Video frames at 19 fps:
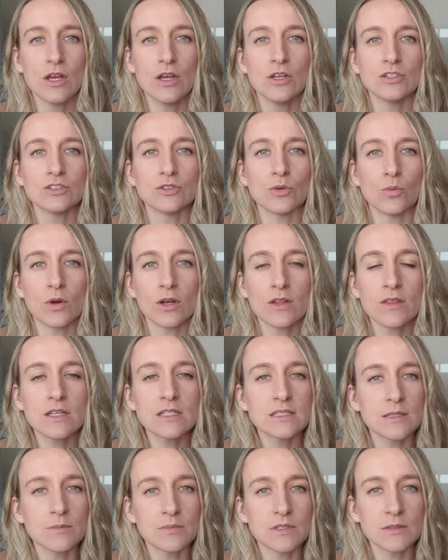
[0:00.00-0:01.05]
So what are the
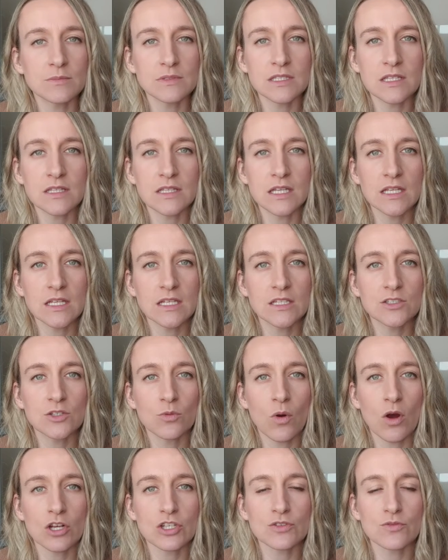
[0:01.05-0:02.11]
symptoms that they need to
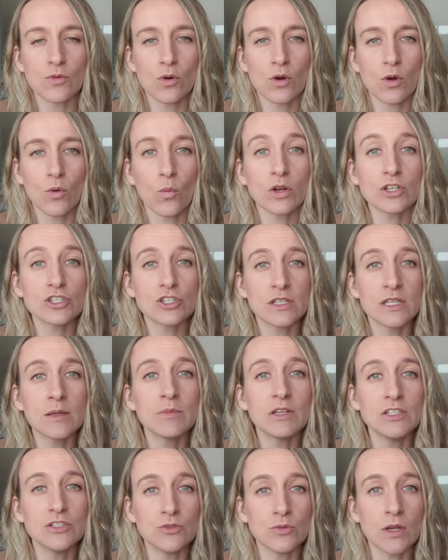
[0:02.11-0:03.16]
watch for? What should they
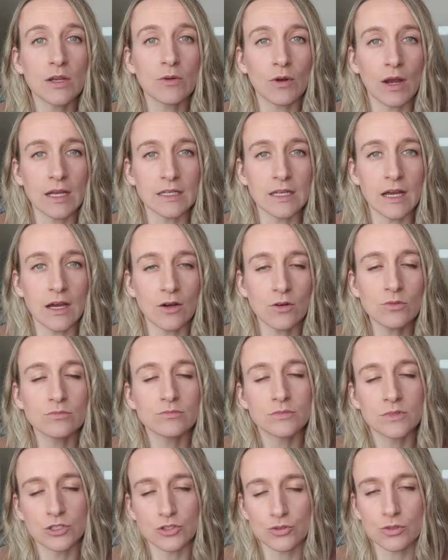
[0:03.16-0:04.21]
be doing right now?
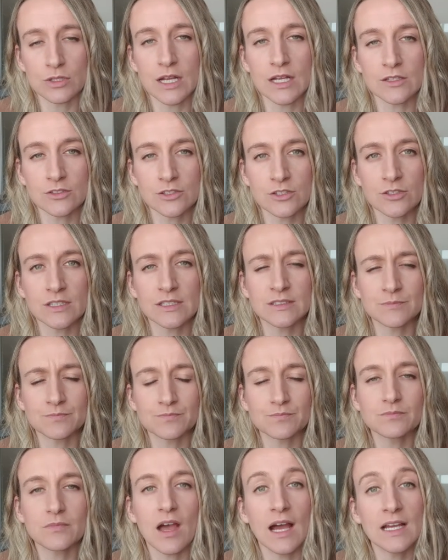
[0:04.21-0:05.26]
The short answer is
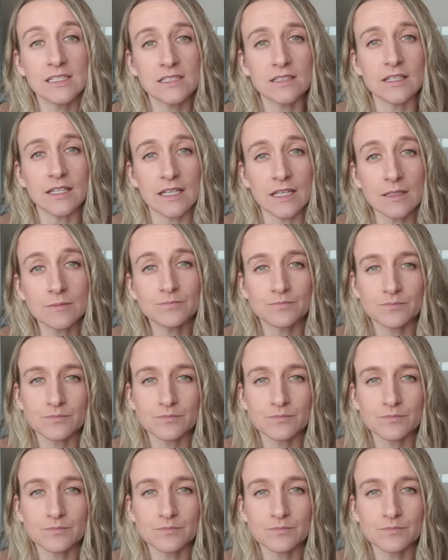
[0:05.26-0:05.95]
isolating